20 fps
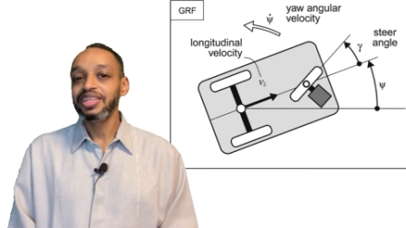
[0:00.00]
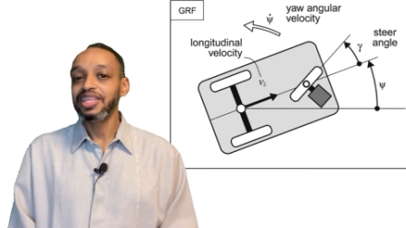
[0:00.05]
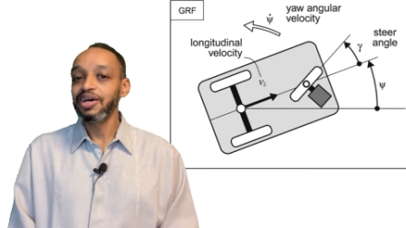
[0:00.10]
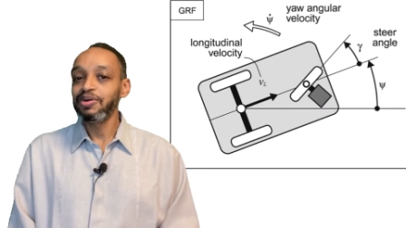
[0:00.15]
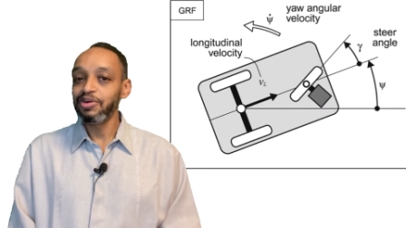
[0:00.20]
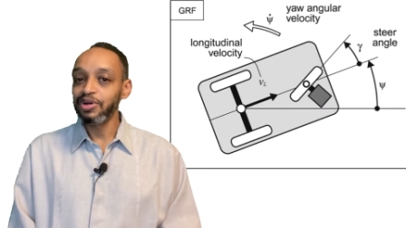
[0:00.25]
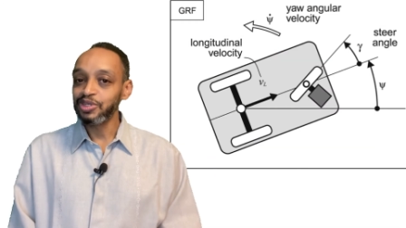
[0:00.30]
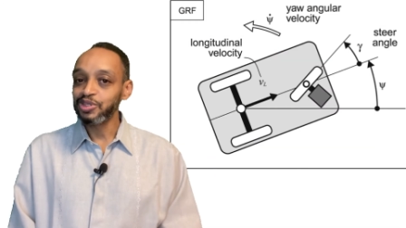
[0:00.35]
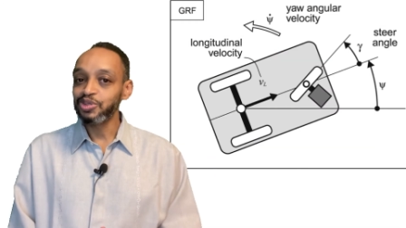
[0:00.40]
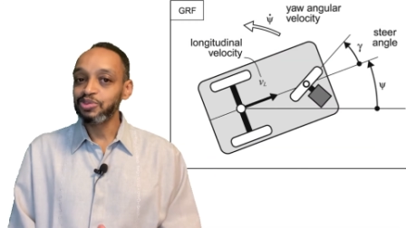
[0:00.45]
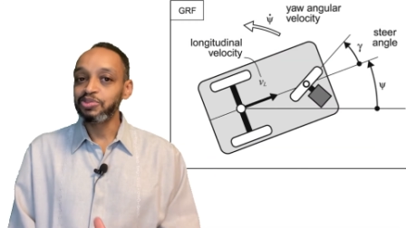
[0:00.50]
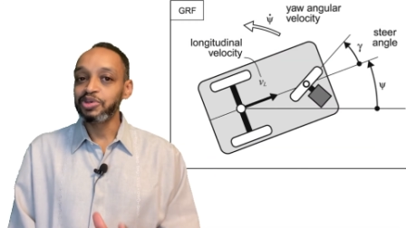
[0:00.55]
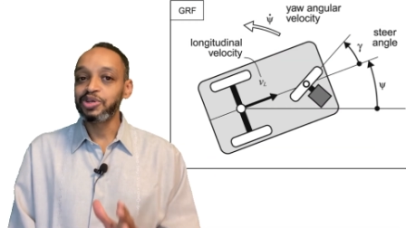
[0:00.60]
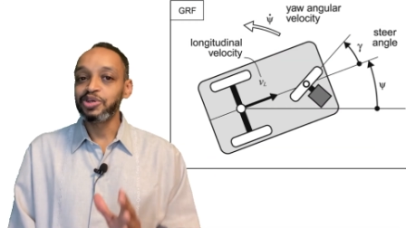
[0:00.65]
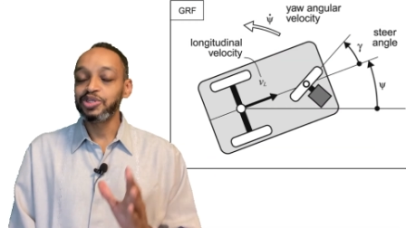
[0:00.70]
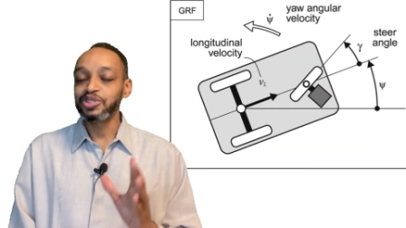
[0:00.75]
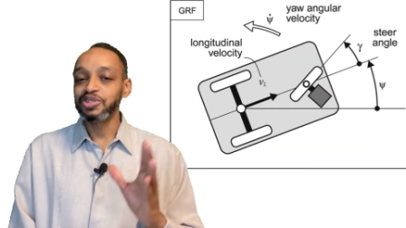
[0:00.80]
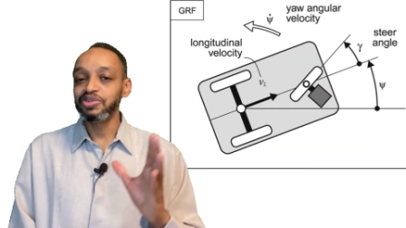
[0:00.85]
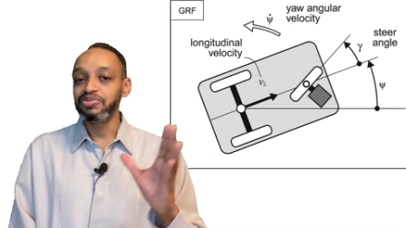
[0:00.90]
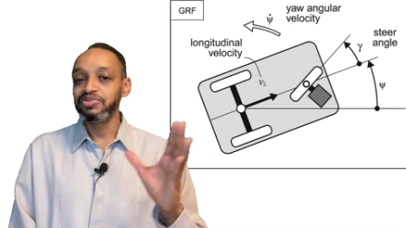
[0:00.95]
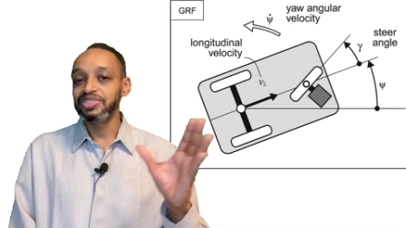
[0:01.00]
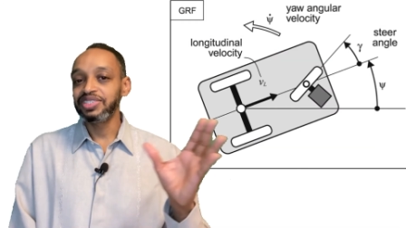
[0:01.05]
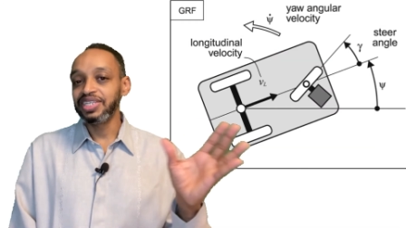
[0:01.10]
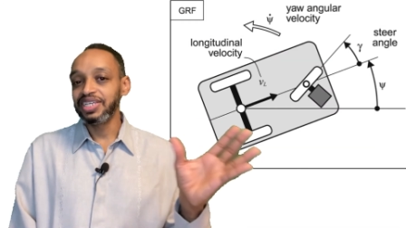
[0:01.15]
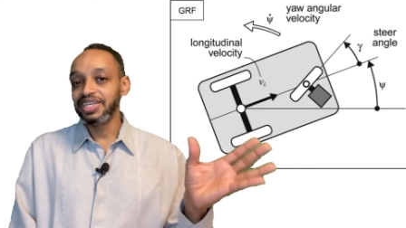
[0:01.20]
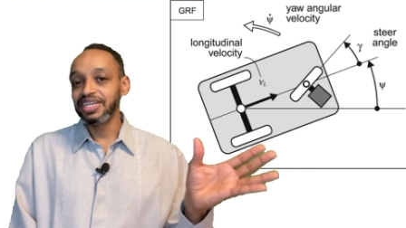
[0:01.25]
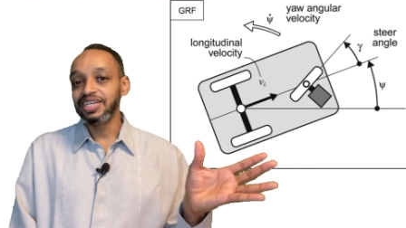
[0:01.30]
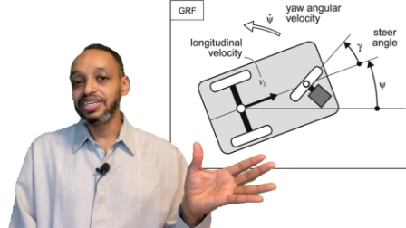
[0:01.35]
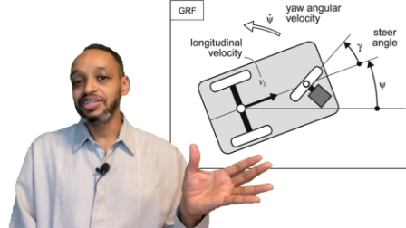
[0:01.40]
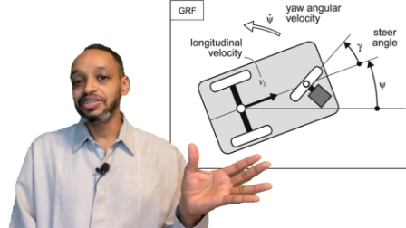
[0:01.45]
Now also because of
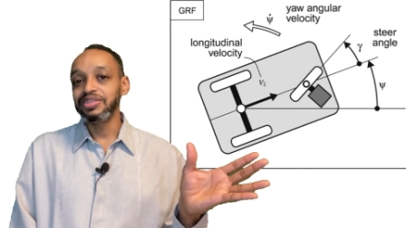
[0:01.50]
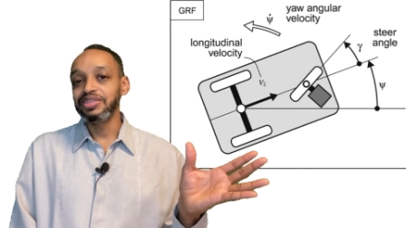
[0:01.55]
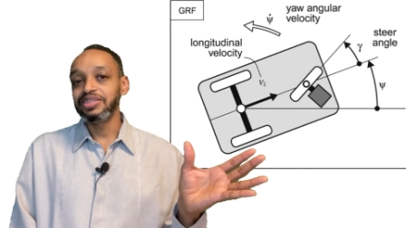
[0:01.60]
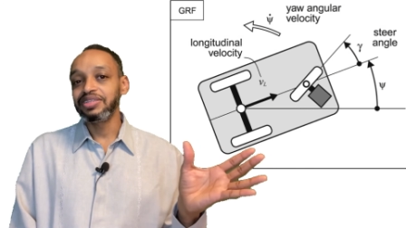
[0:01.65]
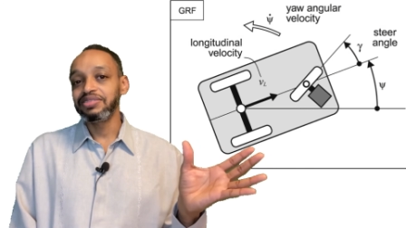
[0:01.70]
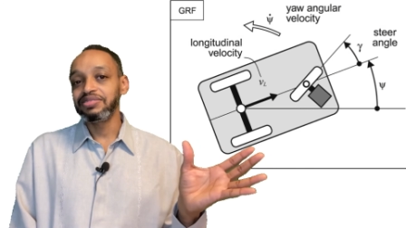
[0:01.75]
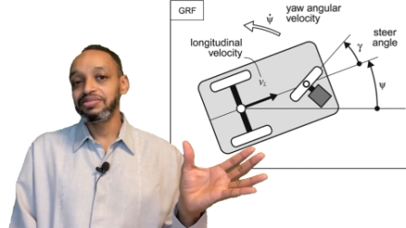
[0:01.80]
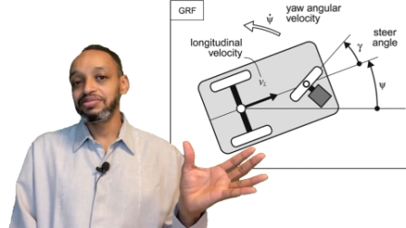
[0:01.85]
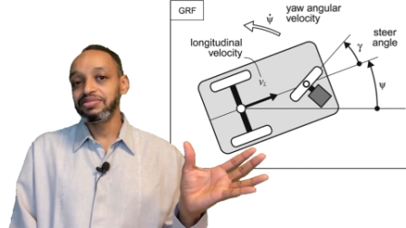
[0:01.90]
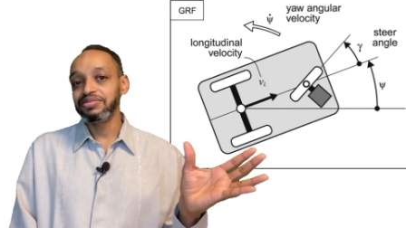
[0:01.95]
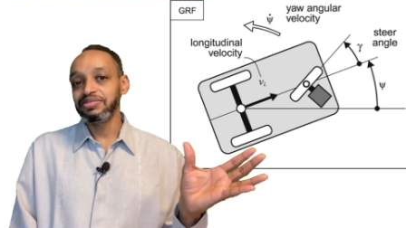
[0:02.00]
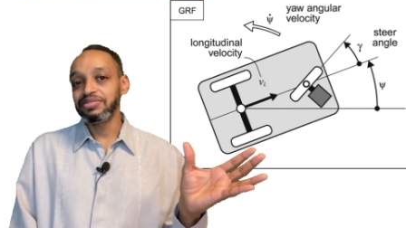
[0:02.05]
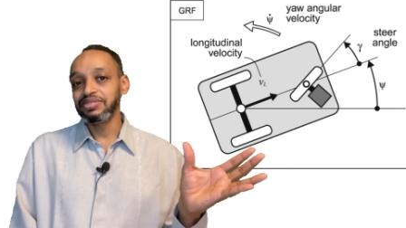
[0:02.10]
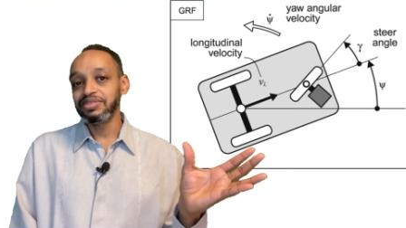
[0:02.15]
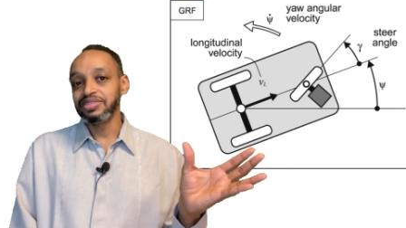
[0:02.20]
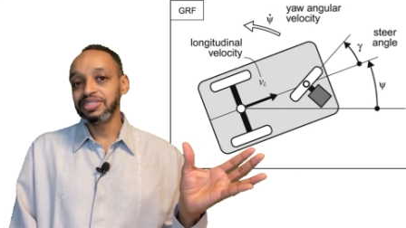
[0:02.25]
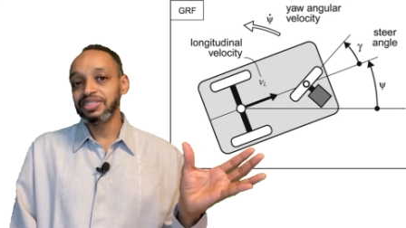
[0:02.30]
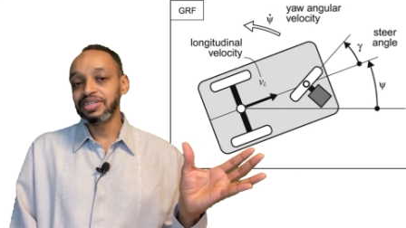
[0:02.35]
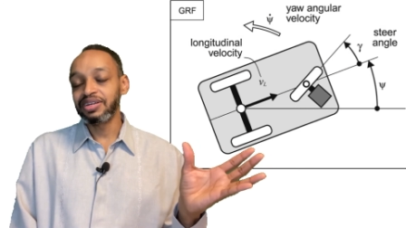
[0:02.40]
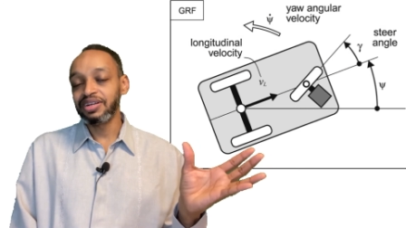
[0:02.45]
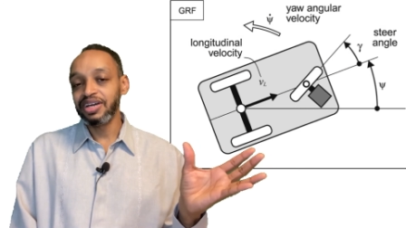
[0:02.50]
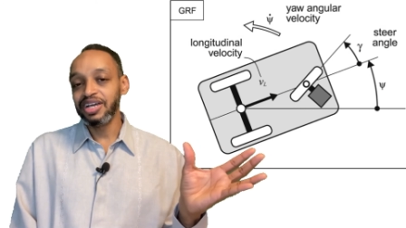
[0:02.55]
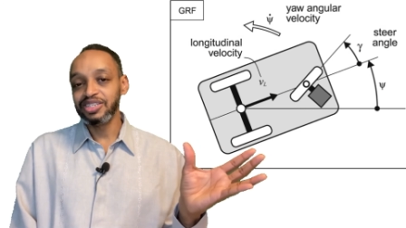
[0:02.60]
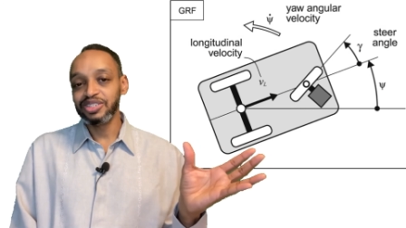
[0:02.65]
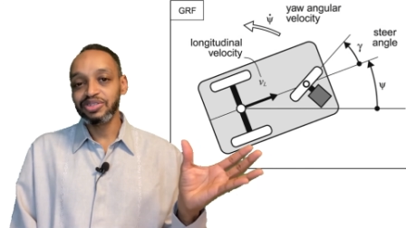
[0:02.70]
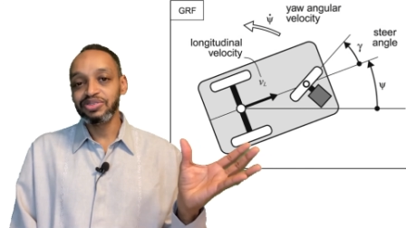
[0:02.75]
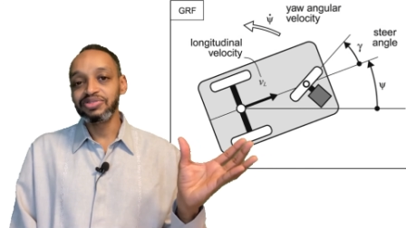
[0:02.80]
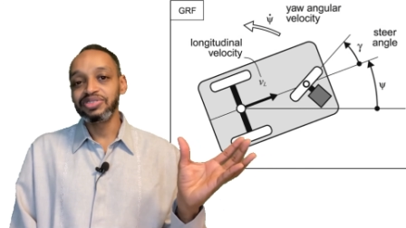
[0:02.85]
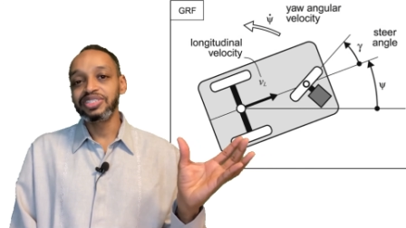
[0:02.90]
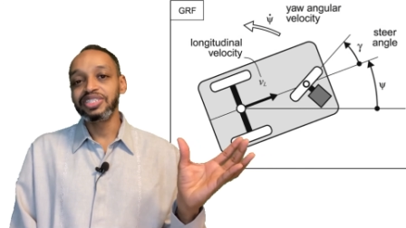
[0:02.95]
the the
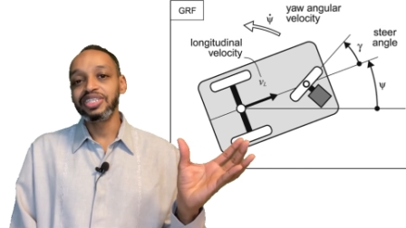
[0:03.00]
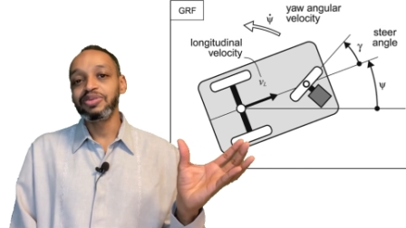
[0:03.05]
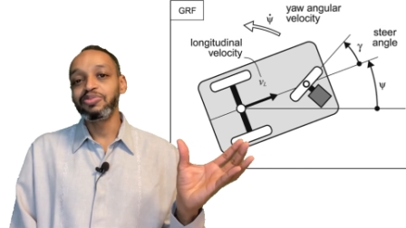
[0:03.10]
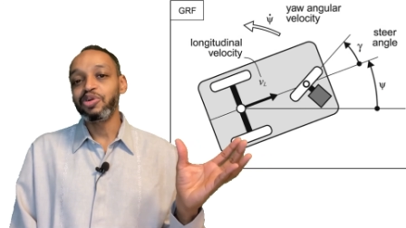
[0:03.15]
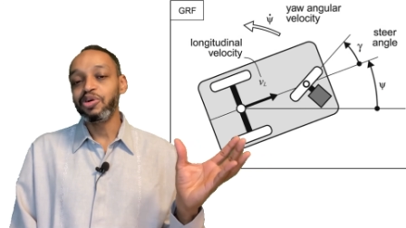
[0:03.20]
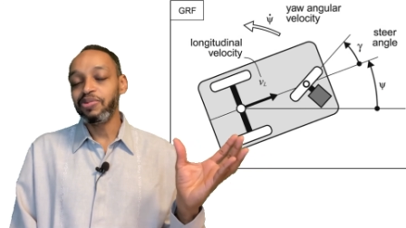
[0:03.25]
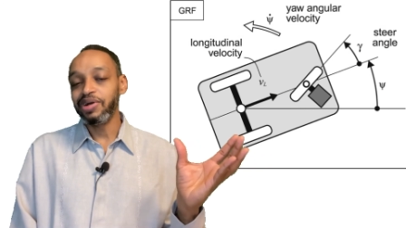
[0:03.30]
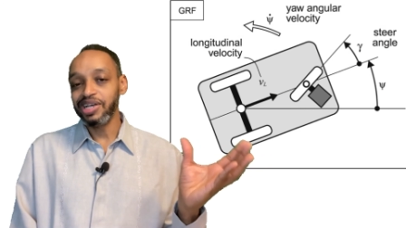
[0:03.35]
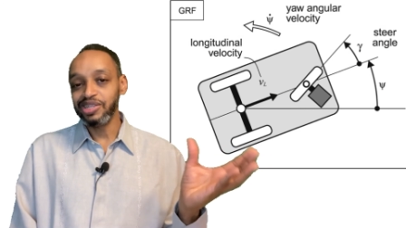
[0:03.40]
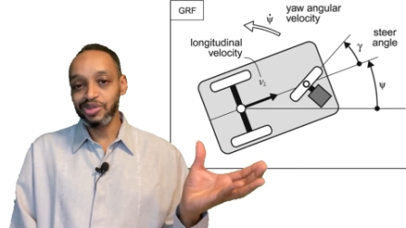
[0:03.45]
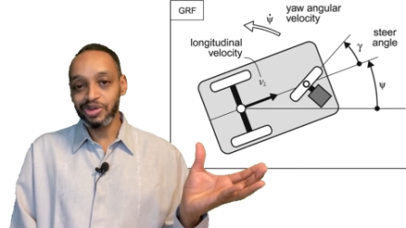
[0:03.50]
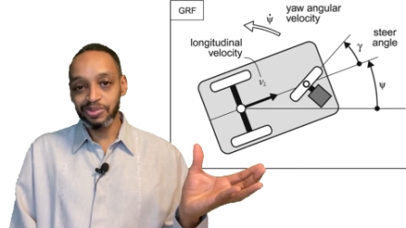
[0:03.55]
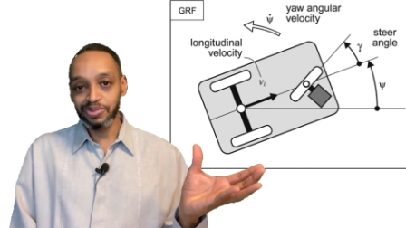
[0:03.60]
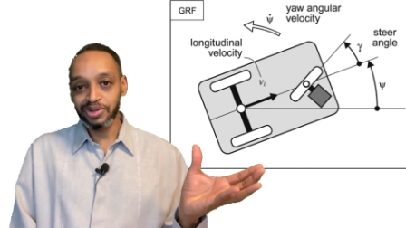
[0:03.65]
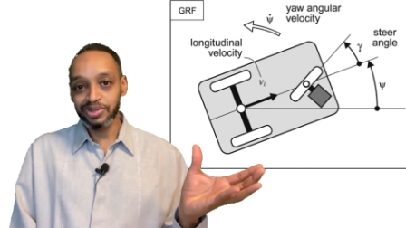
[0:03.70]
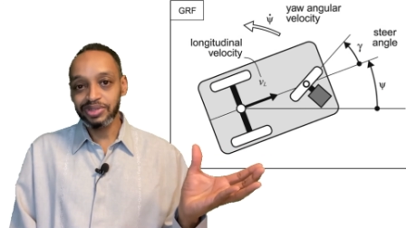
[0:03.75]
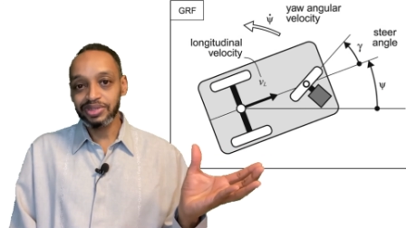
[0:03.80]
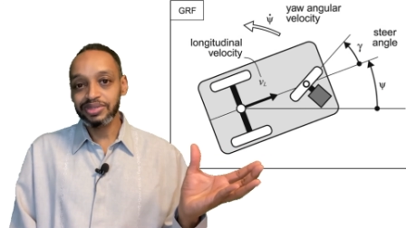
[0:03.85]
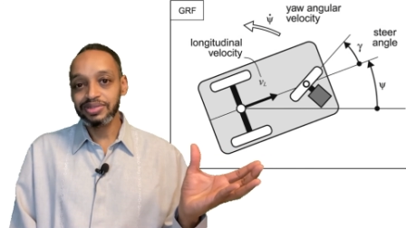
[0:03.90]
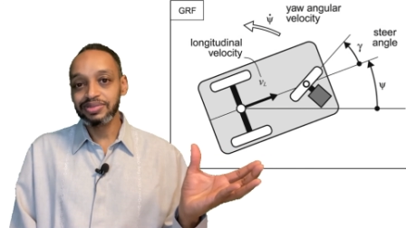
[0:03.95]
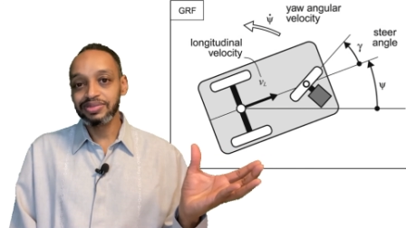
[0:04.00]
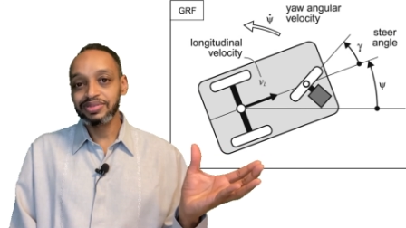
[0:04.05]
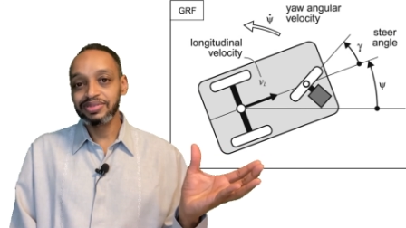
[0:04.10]
rise of the mobile robot.